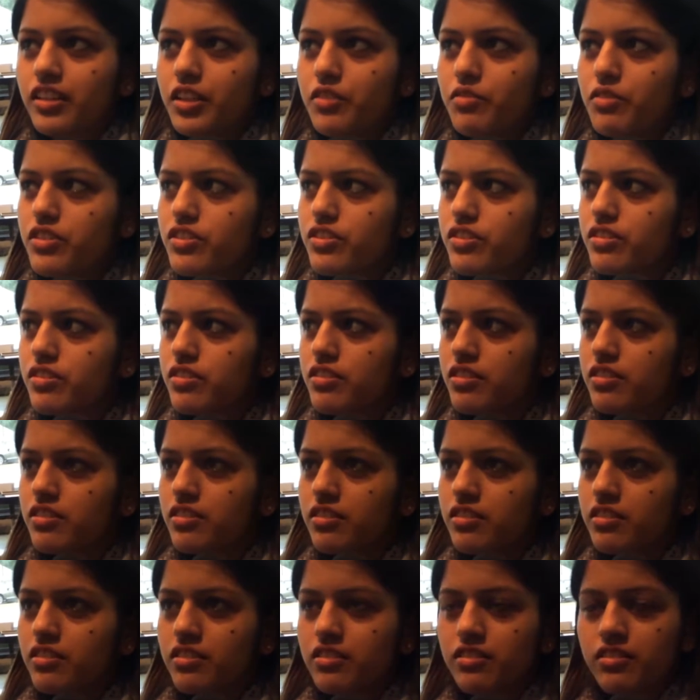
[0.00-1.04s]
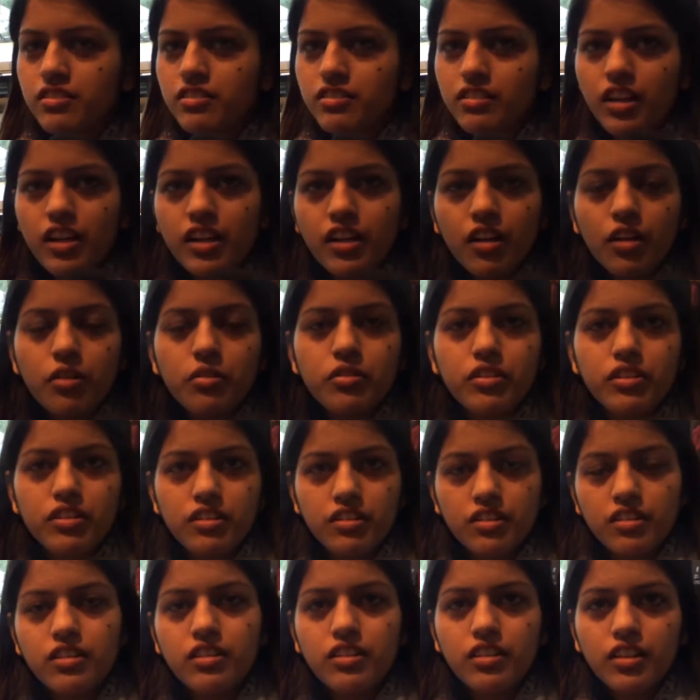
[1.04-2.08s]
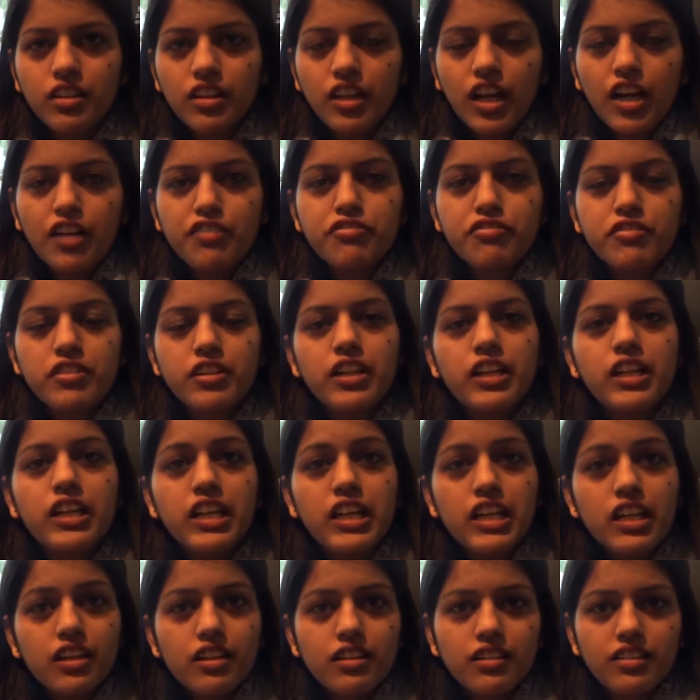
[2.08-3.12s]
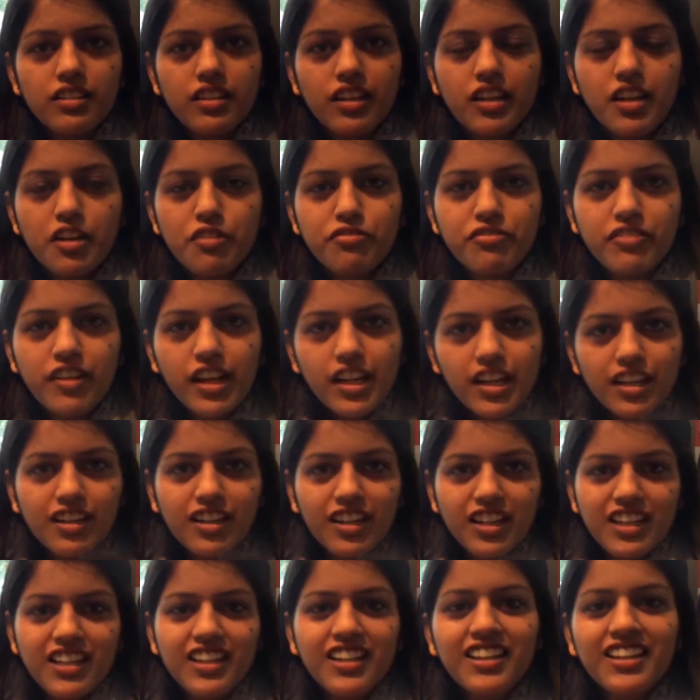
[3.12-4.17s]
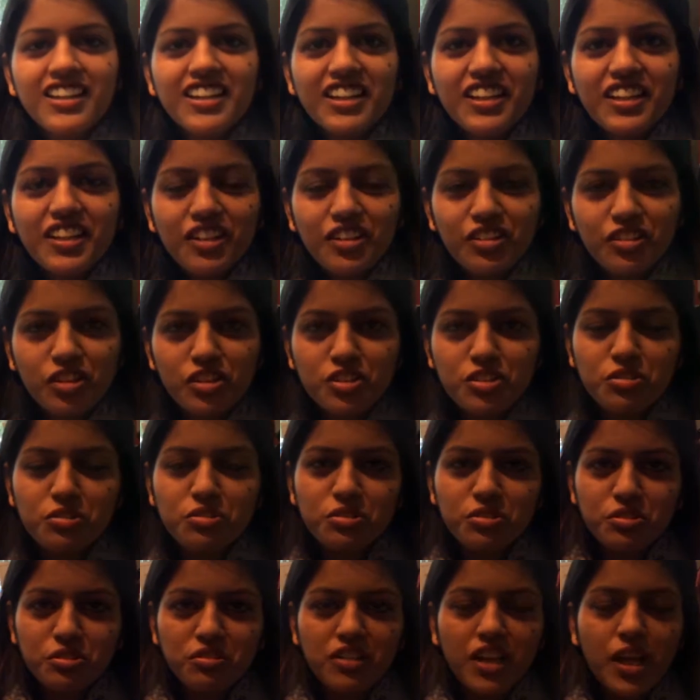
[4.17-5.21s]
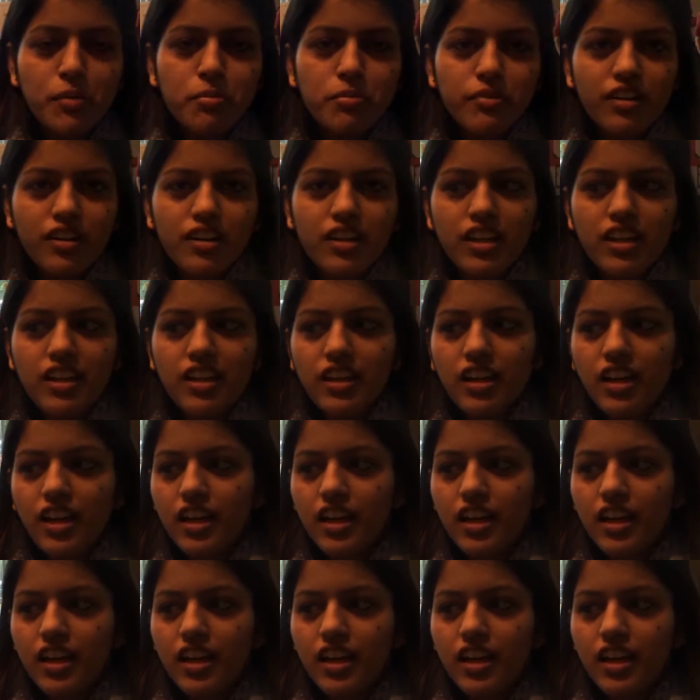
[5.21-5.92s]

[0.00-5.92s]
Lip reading: It was around after an year that I finally got to go to library.